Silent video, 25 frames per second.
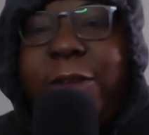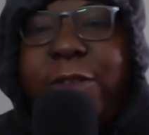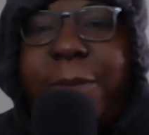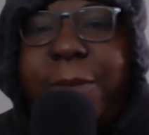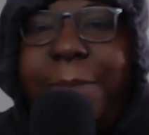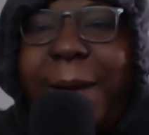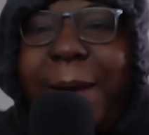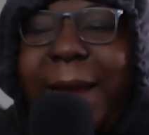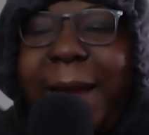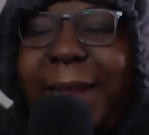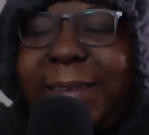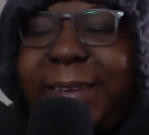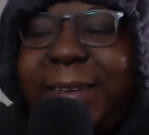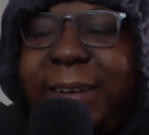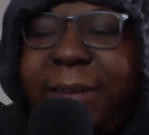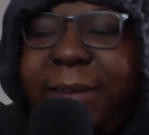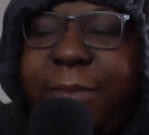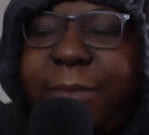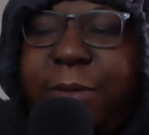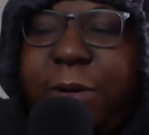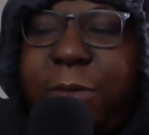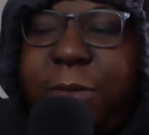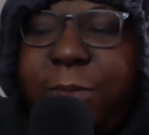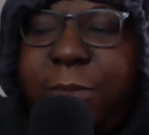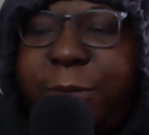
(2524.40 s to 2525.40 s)
to Palace at the
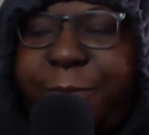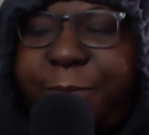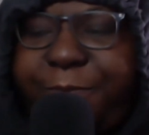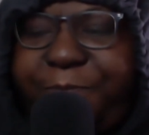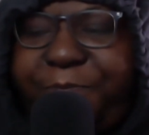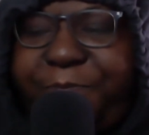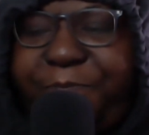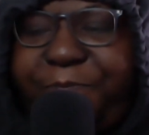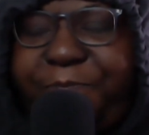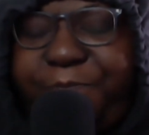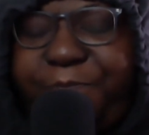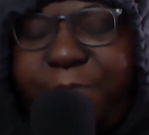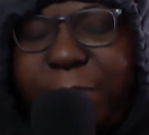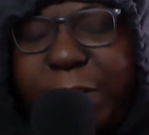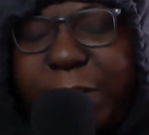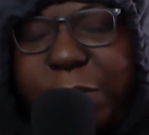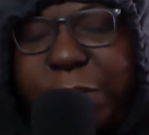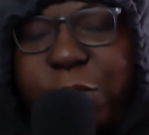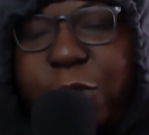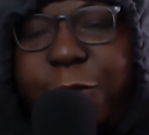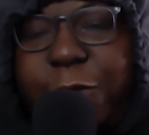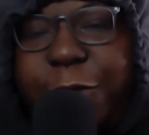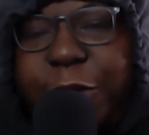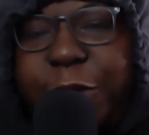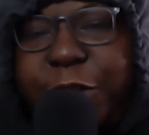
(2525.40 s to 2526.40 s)
moment.
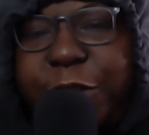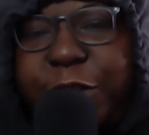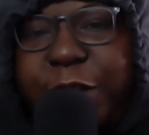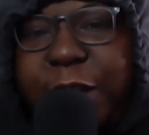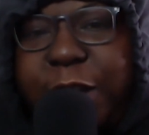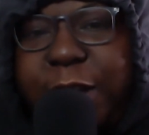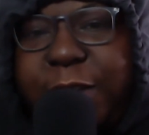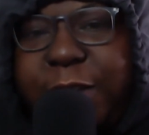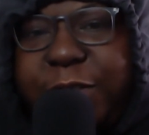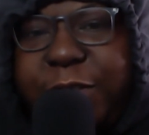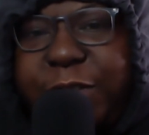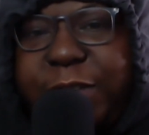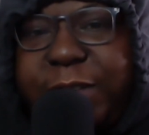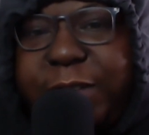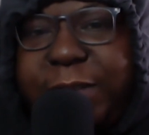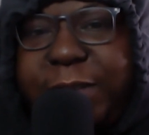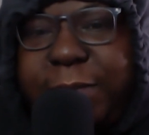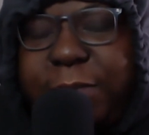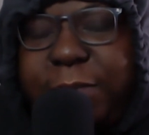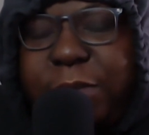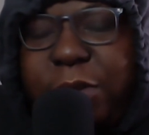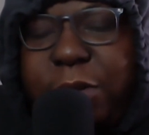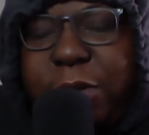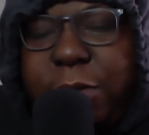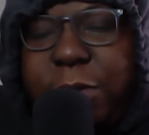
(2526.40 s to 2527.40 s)
Wilfred Zaha's just,
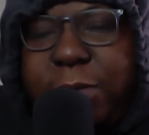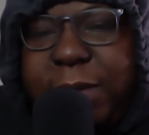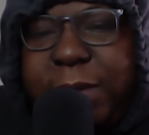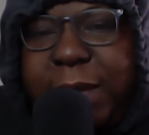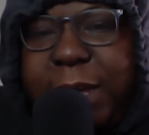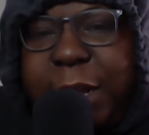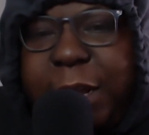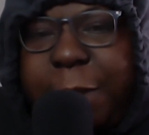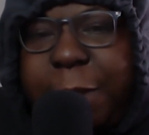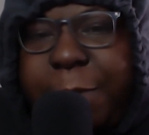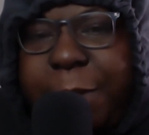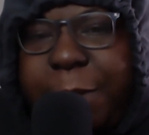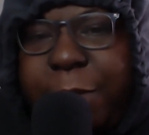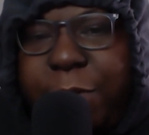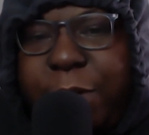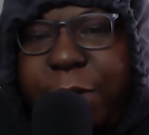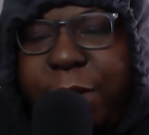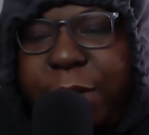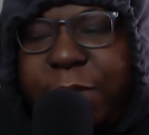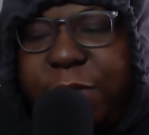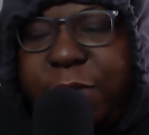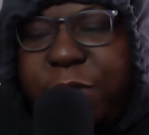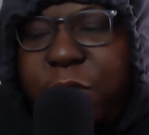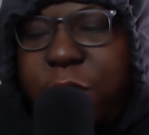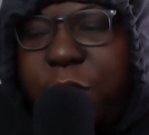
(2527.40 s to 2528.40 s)
you know, taking a penalty
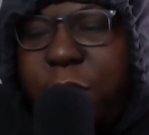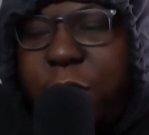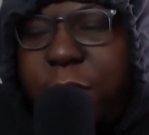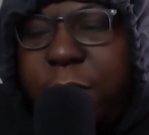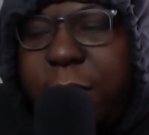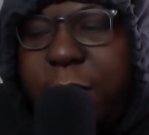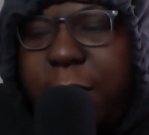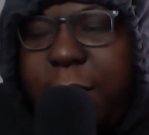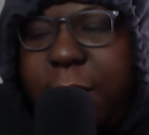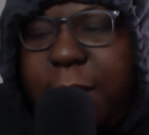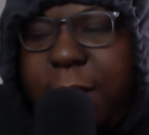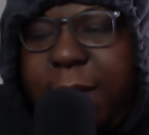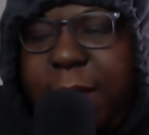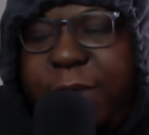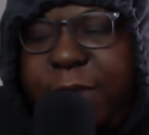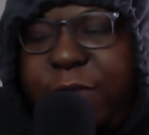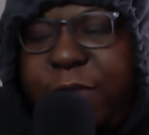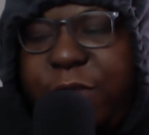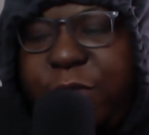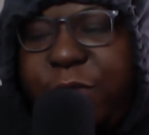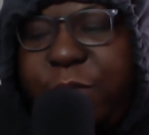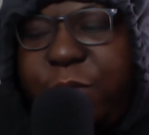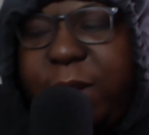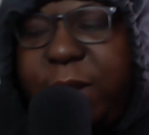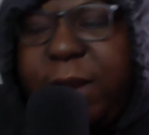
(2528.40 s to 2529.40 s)
and scored. It's
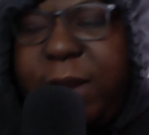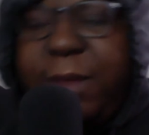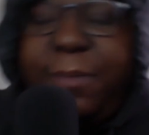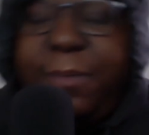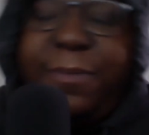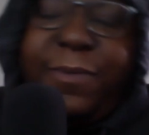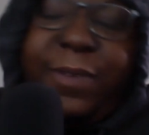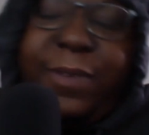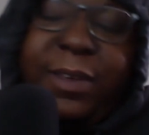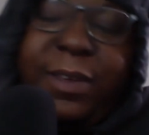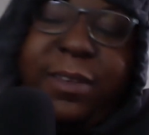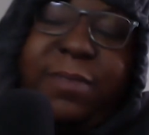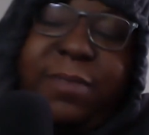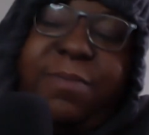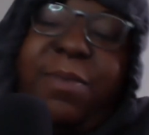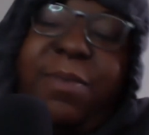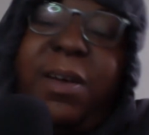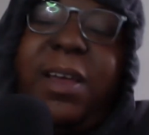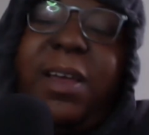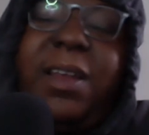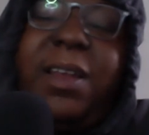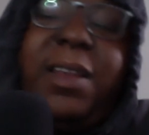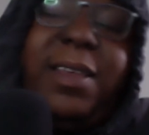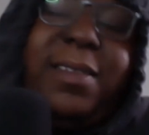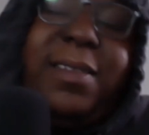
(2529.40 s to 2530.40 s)
just one of them things.
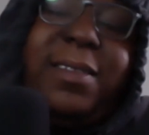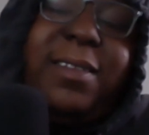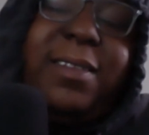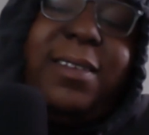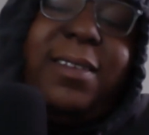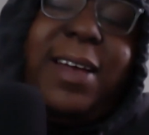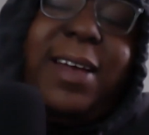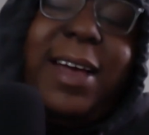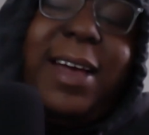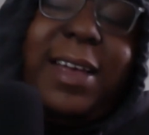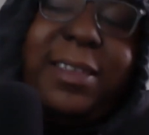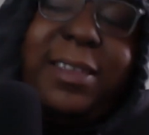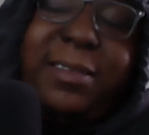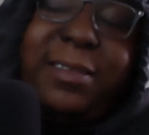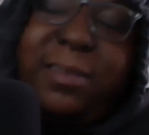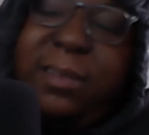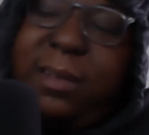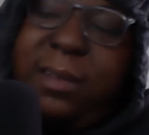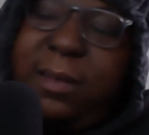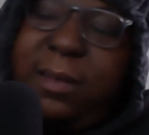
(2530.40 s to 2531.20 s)
But listen, guys,